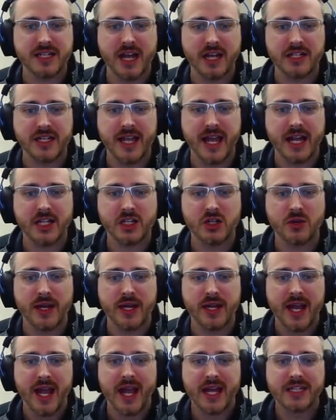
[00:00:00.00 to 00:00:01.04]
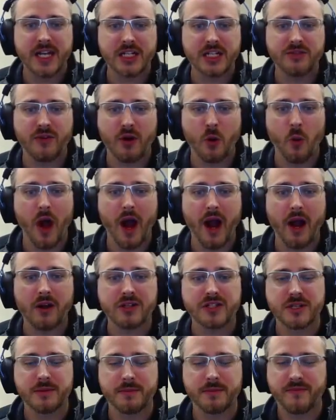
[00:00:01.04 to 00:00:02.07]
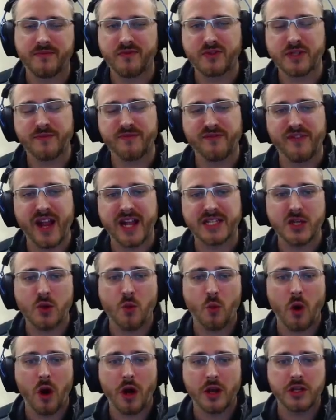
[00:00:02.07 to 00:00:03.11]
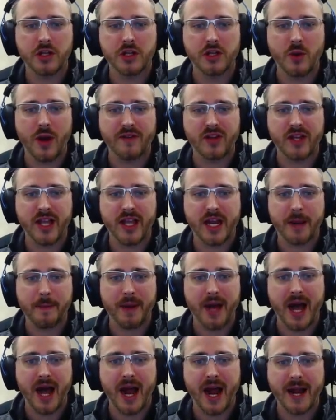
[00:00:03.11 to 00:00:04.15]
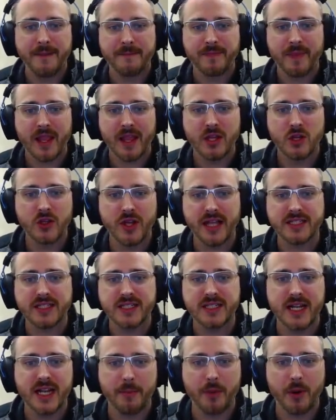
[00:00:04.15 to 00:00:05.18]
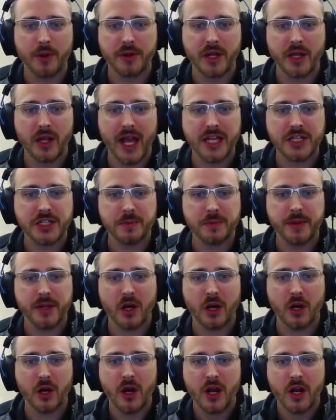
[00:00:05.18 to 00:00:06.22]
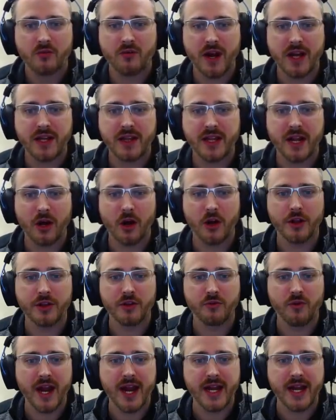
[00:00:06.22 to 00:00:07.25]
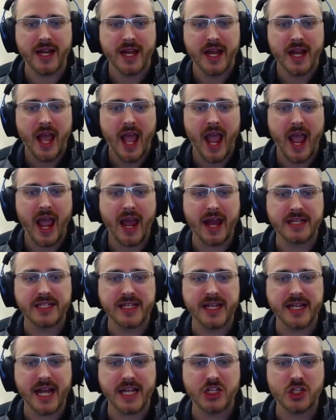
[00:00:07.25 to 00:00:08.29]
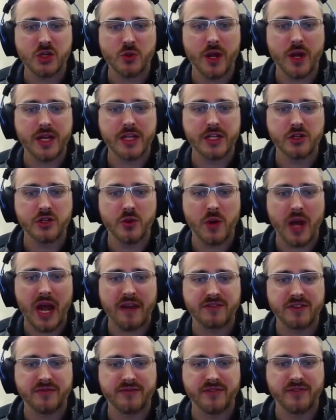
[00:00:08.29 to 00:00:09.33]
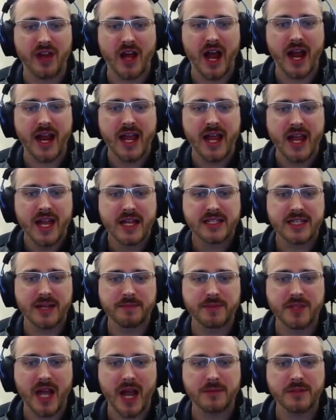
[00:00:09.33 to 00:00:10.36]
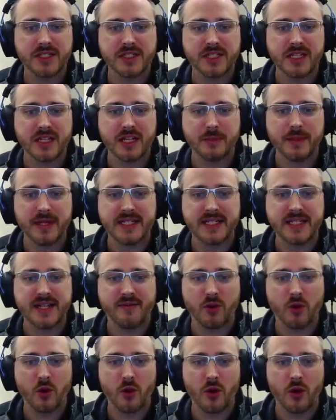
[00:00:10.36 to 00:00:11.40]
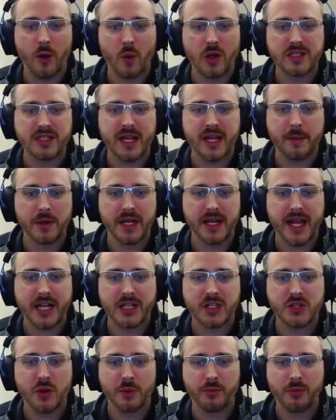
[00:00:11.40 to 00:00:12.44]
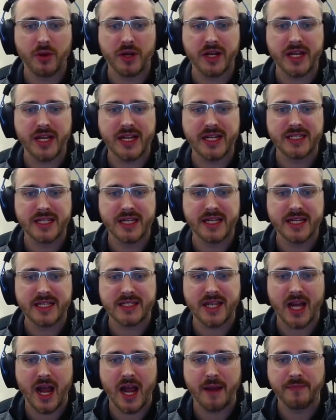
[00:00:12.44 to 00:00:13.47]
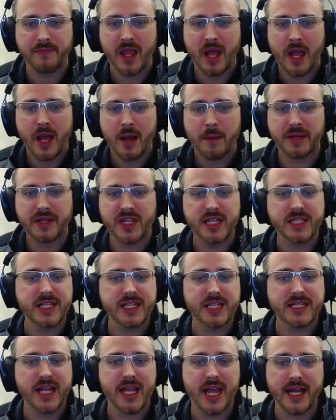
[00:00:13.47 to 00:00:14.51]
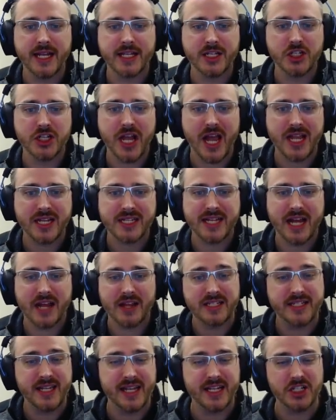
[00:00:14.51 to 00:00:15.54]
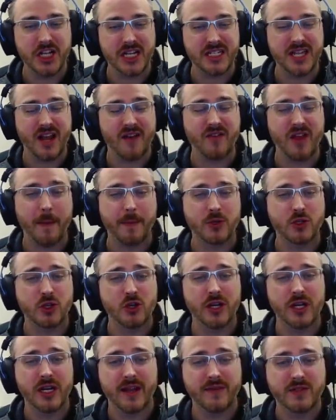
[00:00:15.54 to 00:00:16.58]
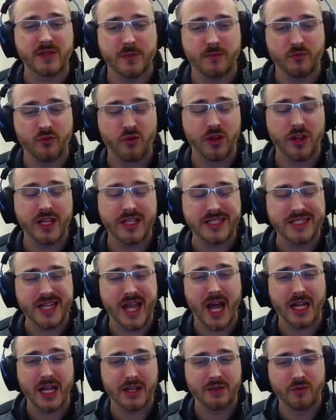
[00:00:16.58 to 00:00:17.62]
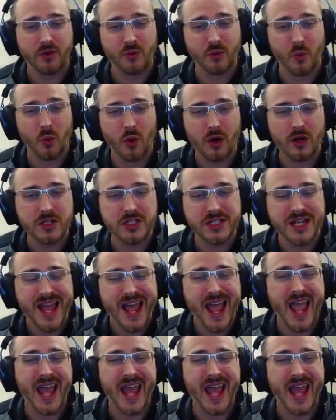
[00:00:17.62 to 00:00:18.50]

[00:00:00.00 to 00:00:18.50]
Now, to get to it does require some fancy work. You do have to get up high. You can see it up on the ledge up here, right there on the right. And to get to it, you do have to fly. Sometimes it's a little bit difficult. I was able to get to it pretty easily this time. But this is a hidden chest. Now, these hidden chests have the opportunity to give some really solid rewards.